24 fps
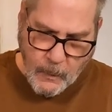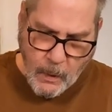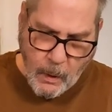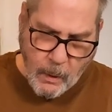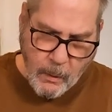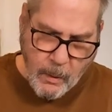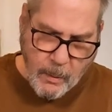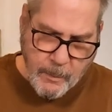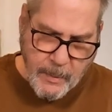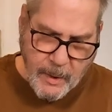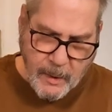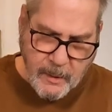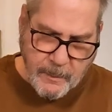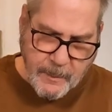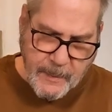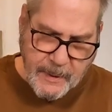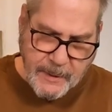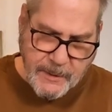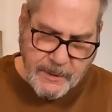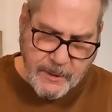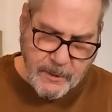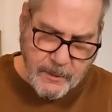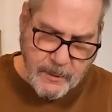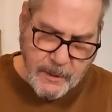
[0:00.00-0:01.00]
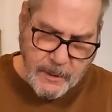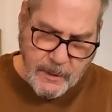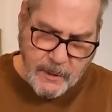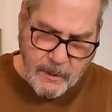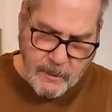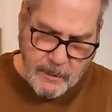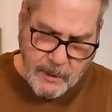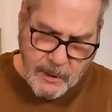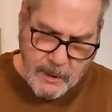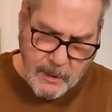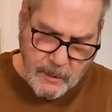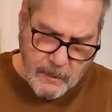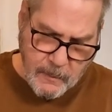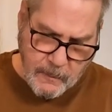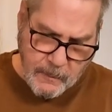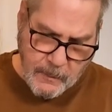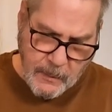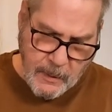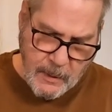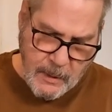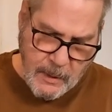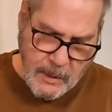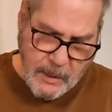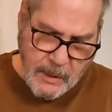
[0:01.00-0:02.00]
or our milk mixture in there now.
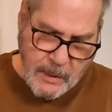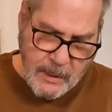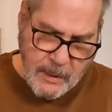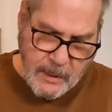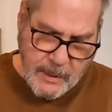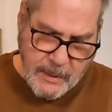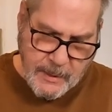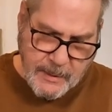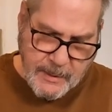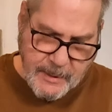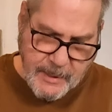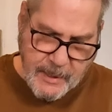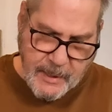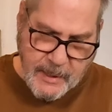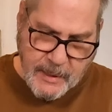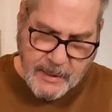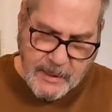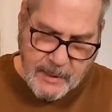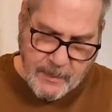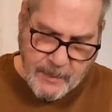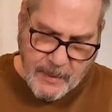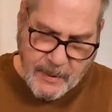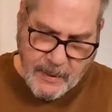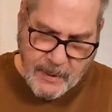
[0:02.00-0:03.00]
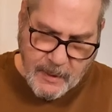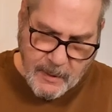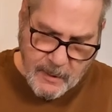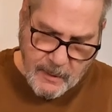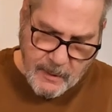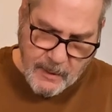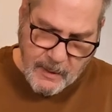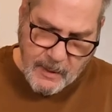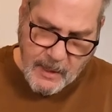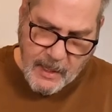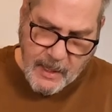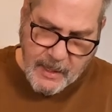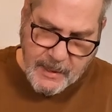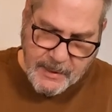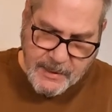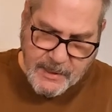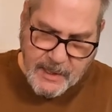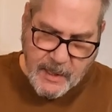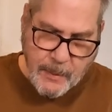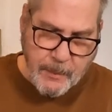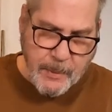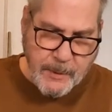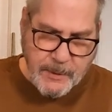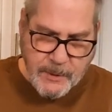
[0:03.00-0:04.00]
Getting to be at a
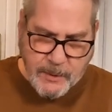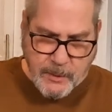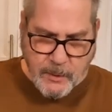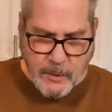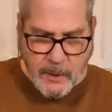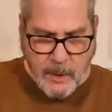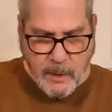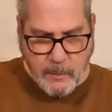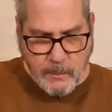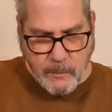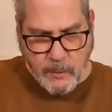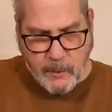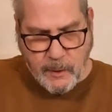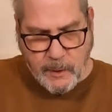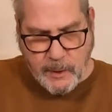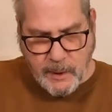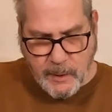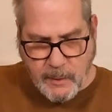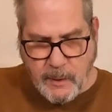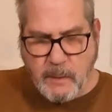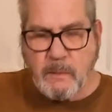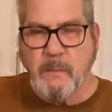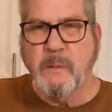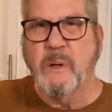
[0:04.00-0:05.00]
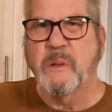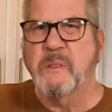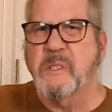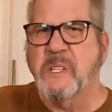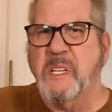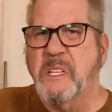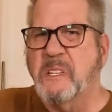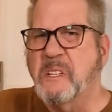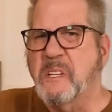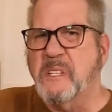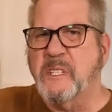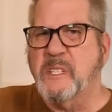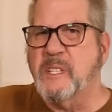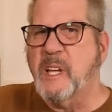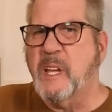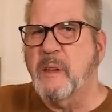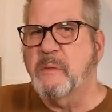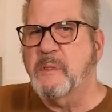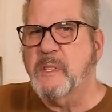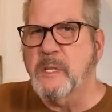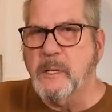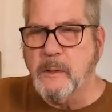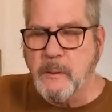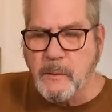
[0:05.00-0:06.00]
temperature it's in the
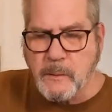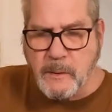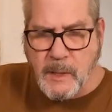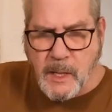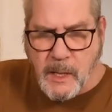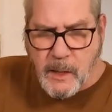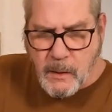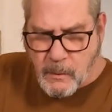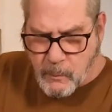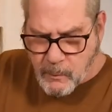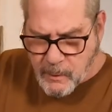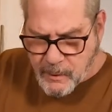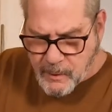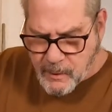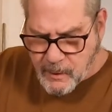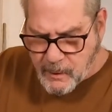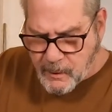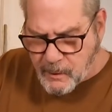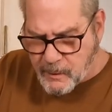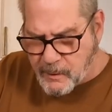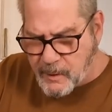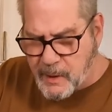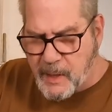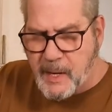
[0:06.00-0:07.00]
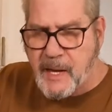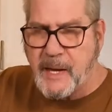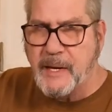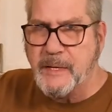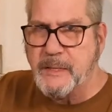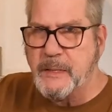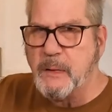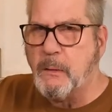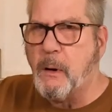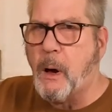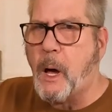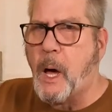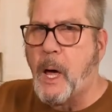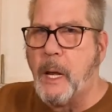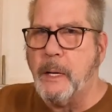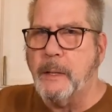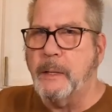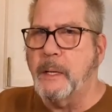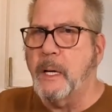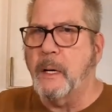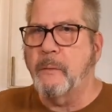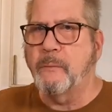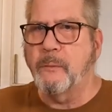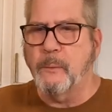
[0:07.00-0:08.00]
safe zone now where the eggs are hot
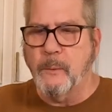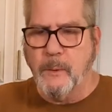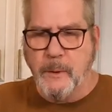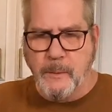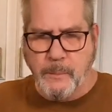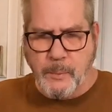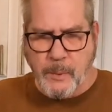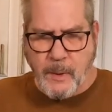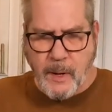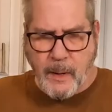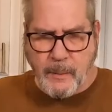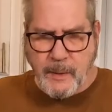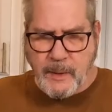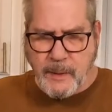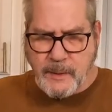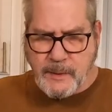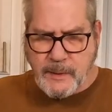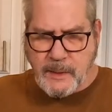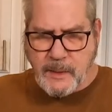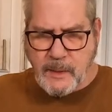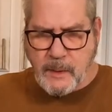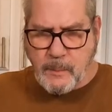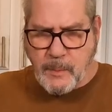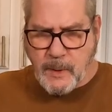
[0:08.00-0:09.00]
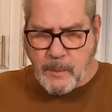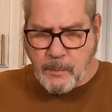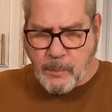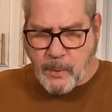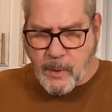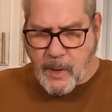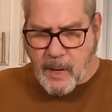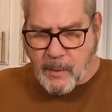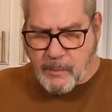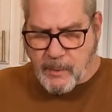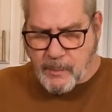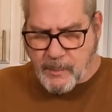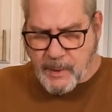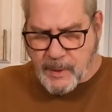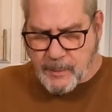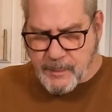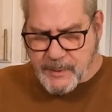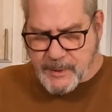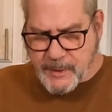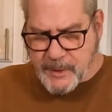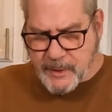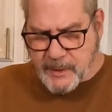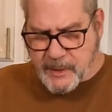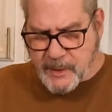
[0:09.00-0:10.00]
enough where it probably isn't going to be a problem, but I'm
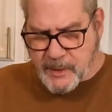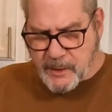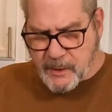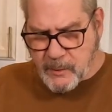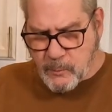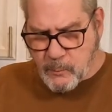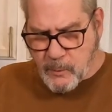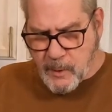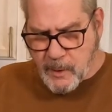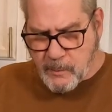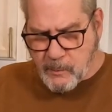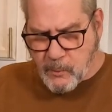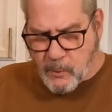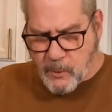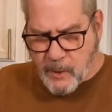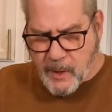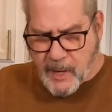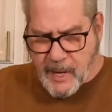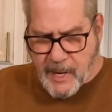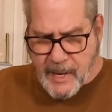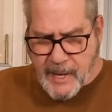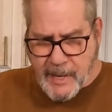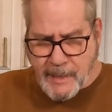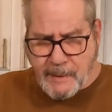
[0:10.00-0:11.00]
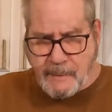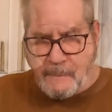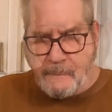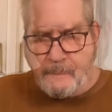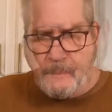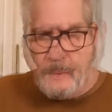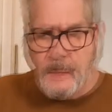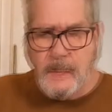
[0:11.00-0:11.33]
still going to do one more add